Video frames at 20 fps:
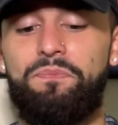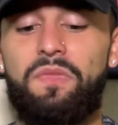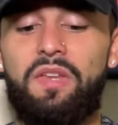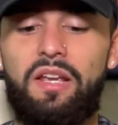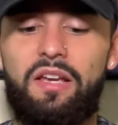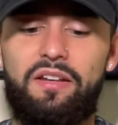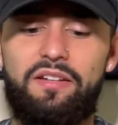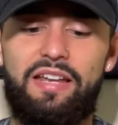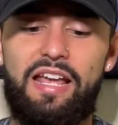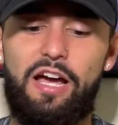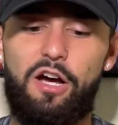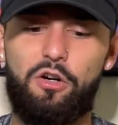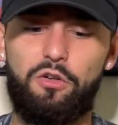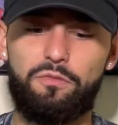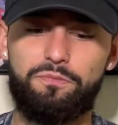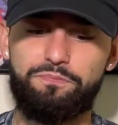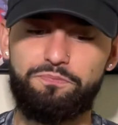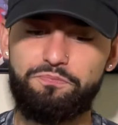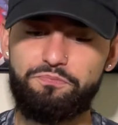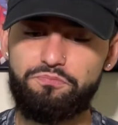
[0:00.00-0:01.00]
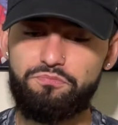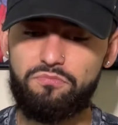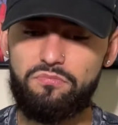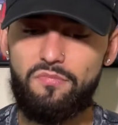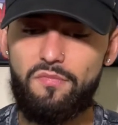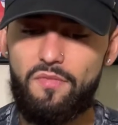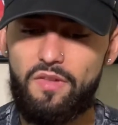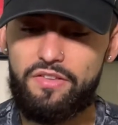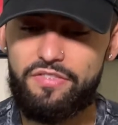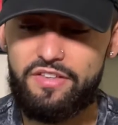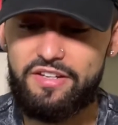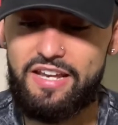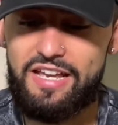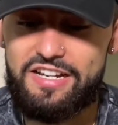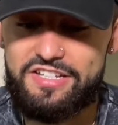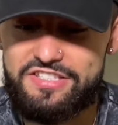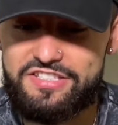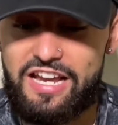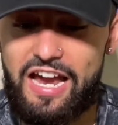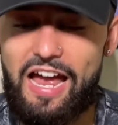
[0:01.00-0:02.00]
Now, the
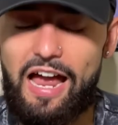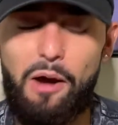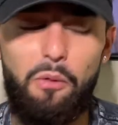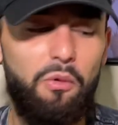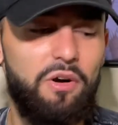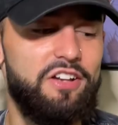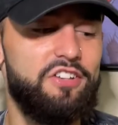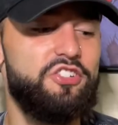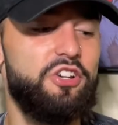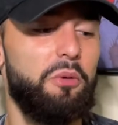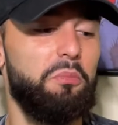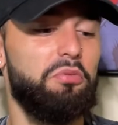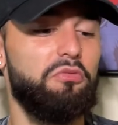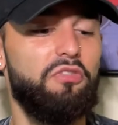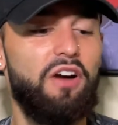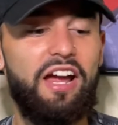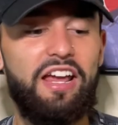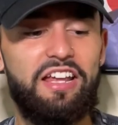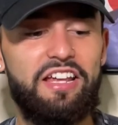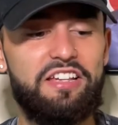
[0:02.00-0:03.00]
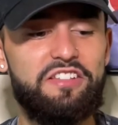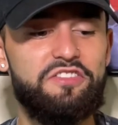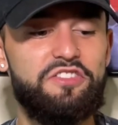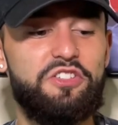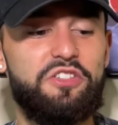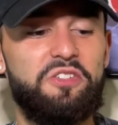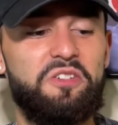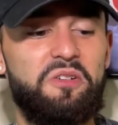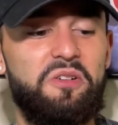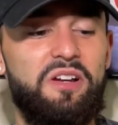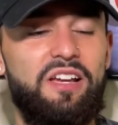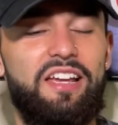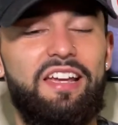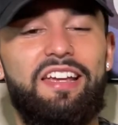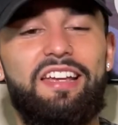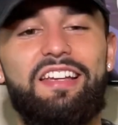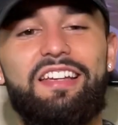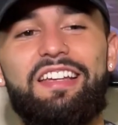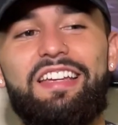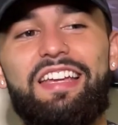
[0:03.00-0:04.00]
next guy I want to jump right into
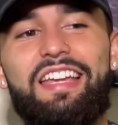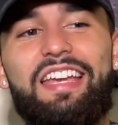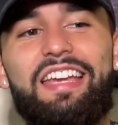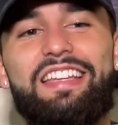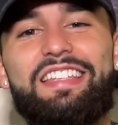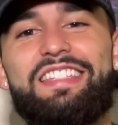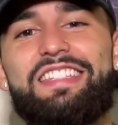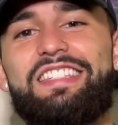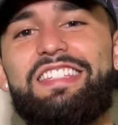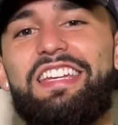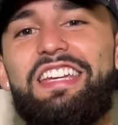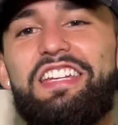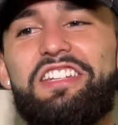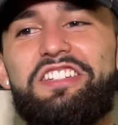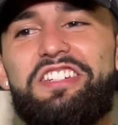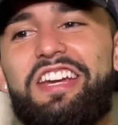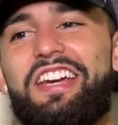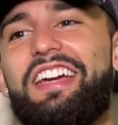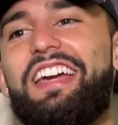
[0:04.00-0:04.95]
is CJ